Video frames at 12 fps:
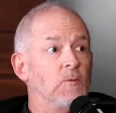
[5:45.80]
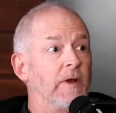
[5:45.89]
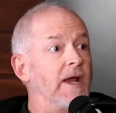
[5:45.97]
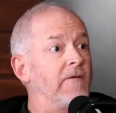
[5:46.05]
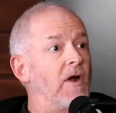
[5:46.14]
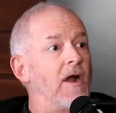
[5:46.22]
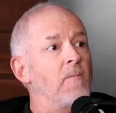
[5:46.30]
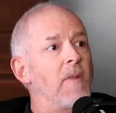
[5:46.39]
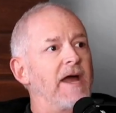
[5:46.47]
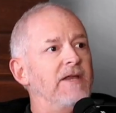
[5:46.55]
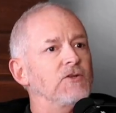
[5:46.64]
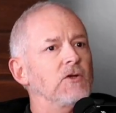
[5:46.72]
whatever, our
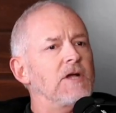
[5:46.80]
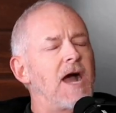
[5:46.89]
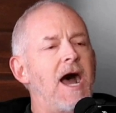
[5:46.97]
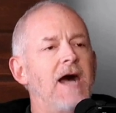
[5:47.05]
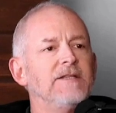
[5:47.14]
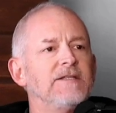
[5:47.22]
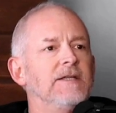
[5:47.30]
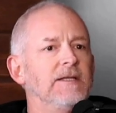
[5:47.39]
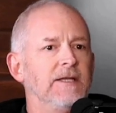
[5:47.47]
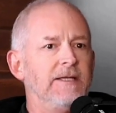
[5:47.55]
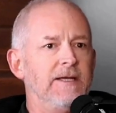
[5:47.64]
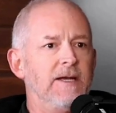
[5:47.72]
bodies are
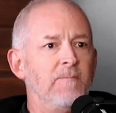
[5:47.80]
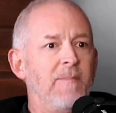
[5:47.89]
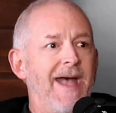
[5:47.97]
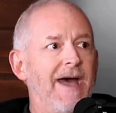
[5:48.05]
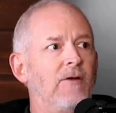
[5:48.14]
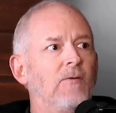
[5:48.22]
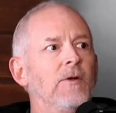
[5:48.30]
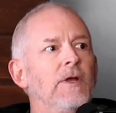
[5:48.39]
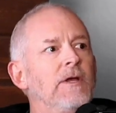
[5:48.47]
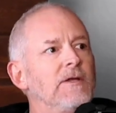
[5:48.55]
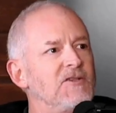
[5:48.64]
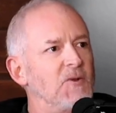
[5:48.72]
constantly in a battle
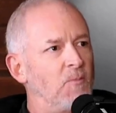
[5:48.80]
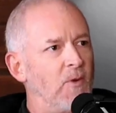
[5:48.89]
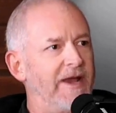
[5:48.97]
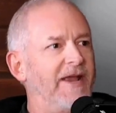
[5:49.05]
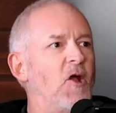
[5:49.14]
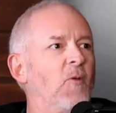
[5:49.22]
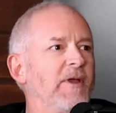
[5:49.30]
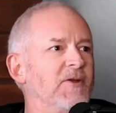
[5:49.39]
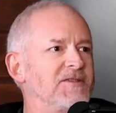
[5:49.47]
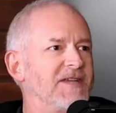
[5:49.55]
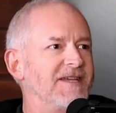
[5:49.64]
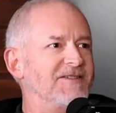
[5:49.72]
to bring
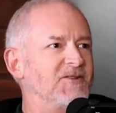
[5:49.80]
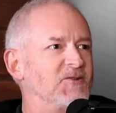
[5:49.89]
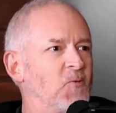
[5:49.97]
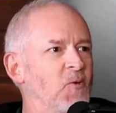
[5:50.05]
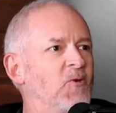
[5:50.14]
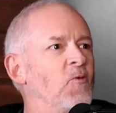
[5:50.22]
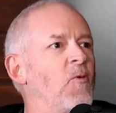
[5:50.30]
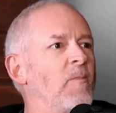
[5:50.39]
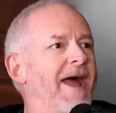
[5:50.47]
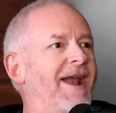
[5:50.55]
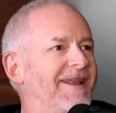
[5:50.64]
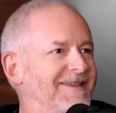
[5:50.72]
homeostasis or
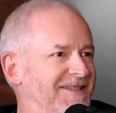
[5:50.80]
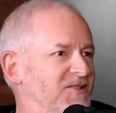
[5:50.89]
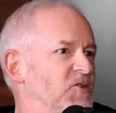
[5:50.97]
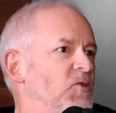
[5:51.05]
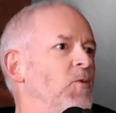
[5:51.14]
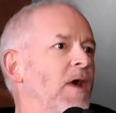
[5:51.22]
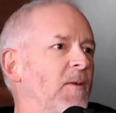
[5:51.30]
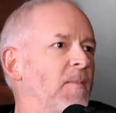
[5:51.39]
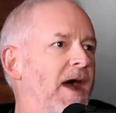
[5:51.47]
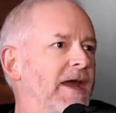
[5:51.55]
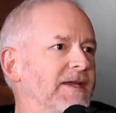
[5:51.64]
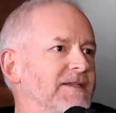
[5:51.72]
normality to our
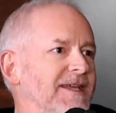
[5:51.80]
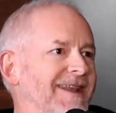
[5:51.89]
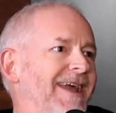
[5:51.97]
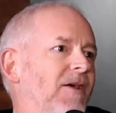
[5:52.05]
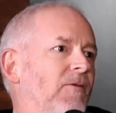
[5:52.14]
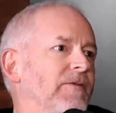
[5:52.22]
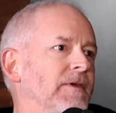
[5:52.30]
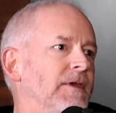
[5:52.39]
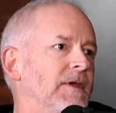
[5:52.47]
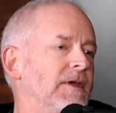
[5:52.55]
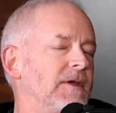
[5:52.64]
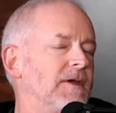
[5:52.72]
bodies and health
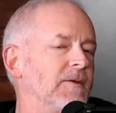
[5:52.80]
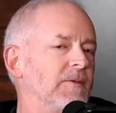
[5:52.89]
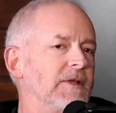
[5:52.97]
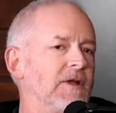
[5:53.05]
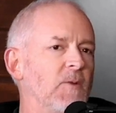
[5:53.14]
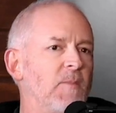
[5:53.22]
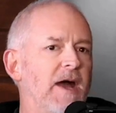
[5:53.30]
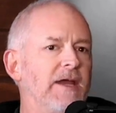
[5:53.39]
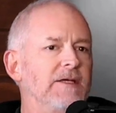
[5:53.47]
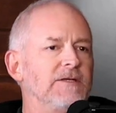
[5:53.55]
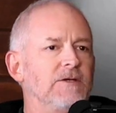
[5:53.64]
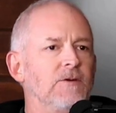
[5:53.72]
within our
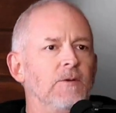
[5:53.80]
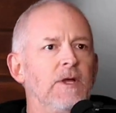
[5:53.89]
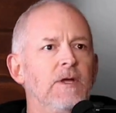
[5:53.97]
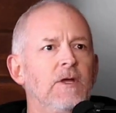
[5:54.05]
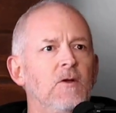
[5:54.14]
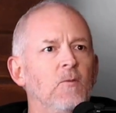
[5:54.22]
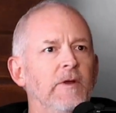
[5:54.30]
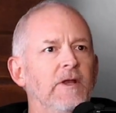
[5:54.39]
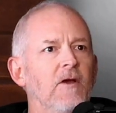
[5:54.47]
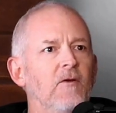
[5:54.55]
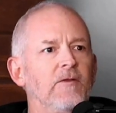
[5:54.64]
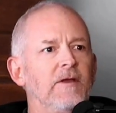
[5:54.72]
bodies. So we
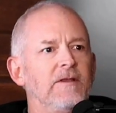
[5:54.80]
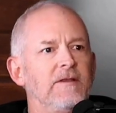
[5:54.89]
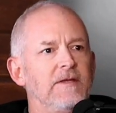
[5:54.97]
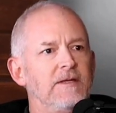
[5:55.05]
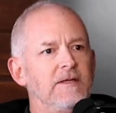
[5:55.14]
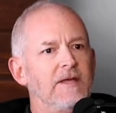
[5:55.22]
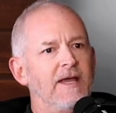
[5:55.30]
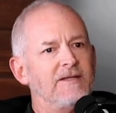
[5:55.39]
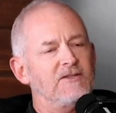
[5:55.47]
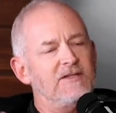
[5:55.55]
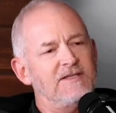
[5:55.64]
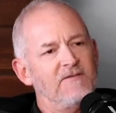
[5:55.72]
know that
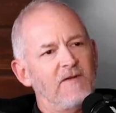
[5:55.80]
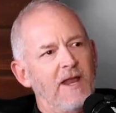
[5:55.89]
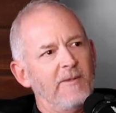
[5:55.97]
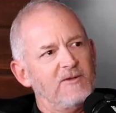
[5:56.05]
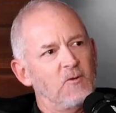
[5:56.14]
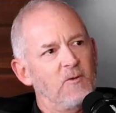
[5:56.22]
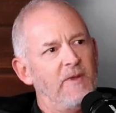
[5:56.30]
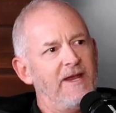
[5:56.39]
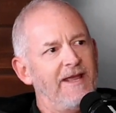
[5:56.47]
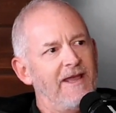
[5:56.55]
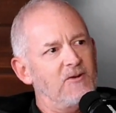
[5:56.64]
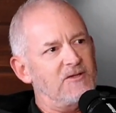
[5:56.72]
as these inflammatory
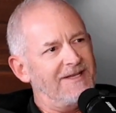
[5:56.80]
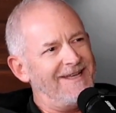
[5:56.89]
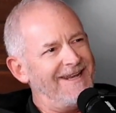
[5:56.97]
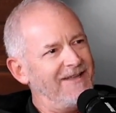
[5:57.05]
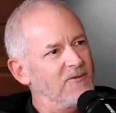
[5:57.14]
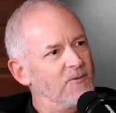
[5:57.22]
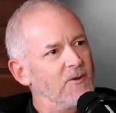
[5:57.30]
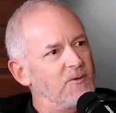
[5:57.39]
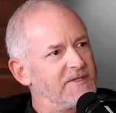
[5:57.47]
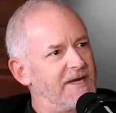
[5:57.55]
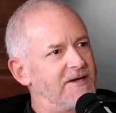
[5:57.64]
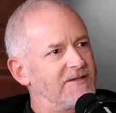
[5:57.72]
mediators are getting through
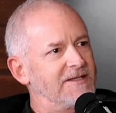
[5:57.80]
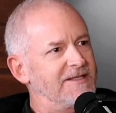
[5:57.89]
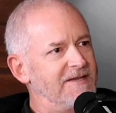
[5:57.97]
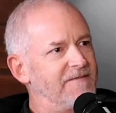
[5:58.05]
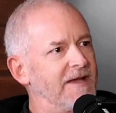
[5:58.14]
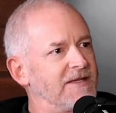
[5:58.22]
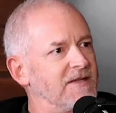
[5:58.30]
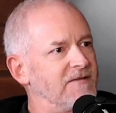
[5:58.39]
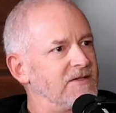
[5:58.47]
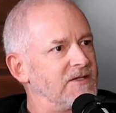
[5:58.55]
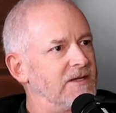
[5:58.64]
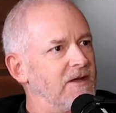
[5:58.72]
those tears and defects of
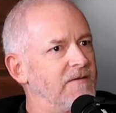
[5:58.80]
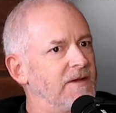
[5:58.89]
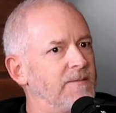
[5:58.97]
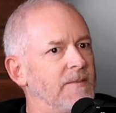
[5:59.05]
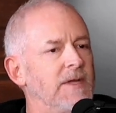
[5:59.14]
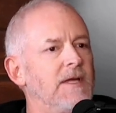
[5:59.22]
the synovium,